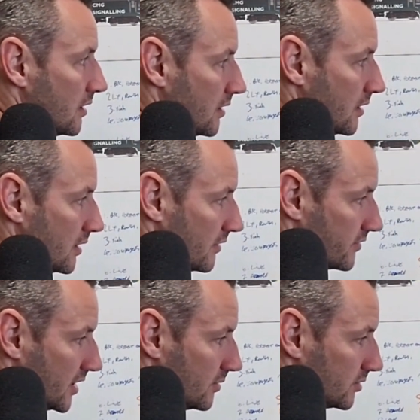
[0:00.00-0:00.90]
have
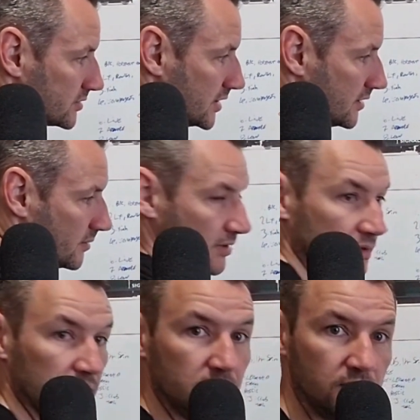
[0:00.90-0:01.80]
cables in them that
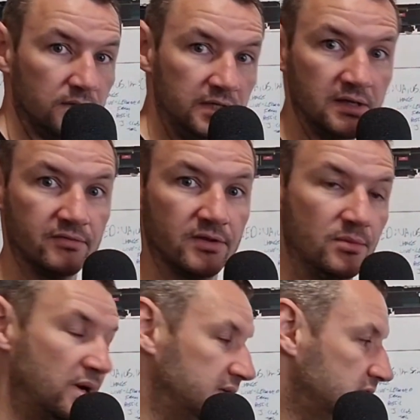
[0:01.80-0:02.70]
lead everything
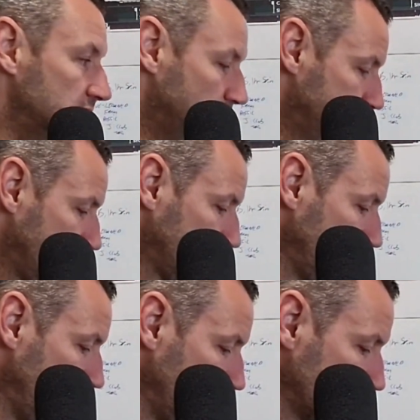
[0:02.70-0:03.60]
back to the signal box.